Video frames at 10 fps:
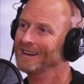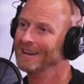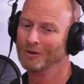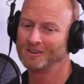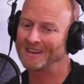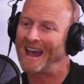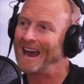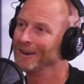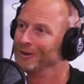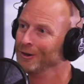It was just
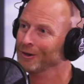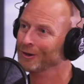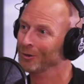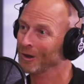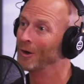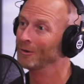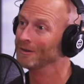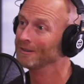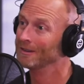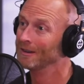added to your new loan.
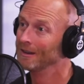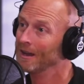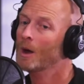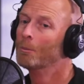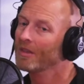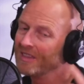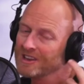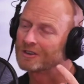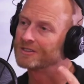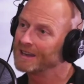Yeah. But these
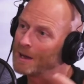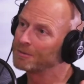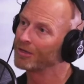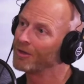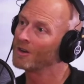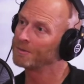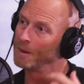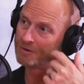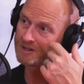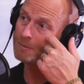are the types of thoughts
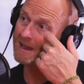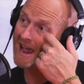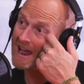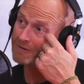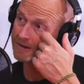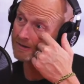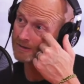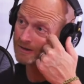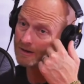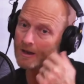people should be having
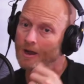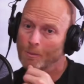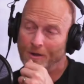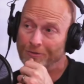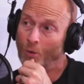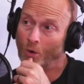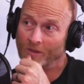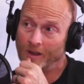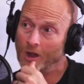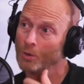before
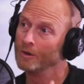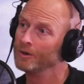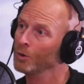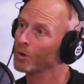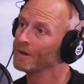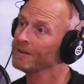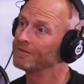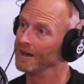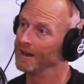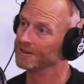they go and do a
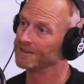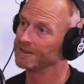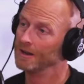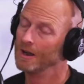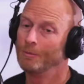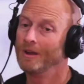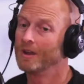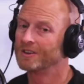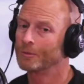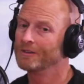refinance.
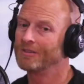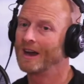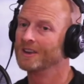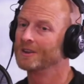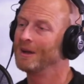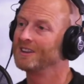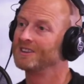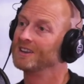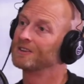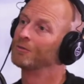Because a refi doesn't make
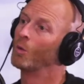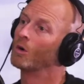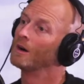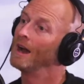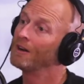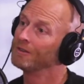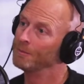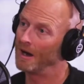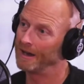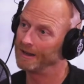sense for
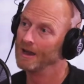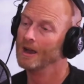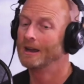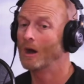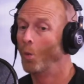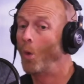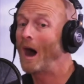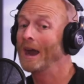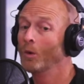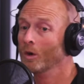everybody. Now,
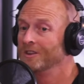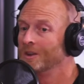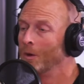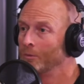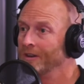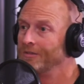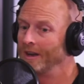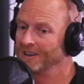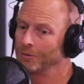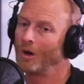why would someone
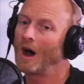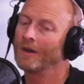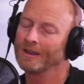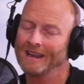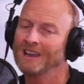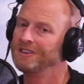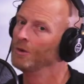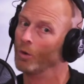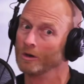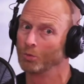refinance? Well, the easy
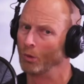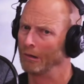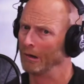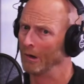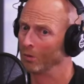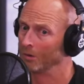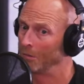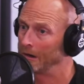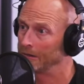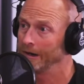one is, well, to lower
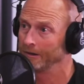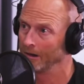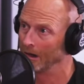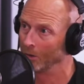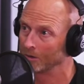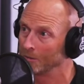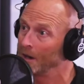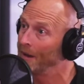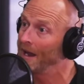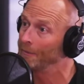my rate and lower my
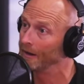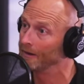payment.